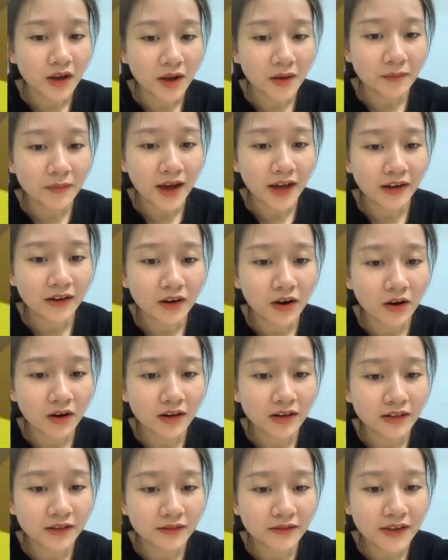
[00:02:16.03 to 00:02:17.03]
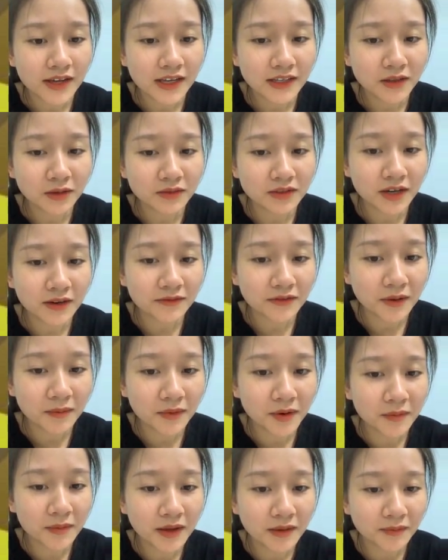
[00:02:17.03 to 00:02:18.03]
I, I like, like, the, flowers. flowers.
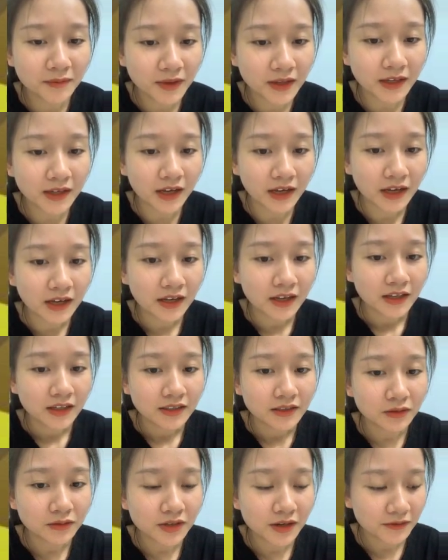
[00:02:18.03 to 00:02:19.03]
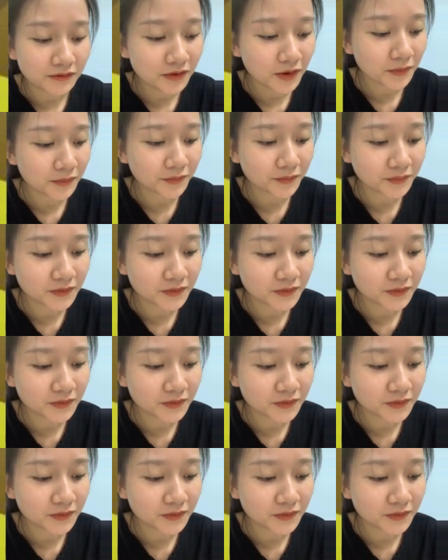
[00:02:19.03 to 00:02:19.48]
I figured, I figured myself, myself out. out.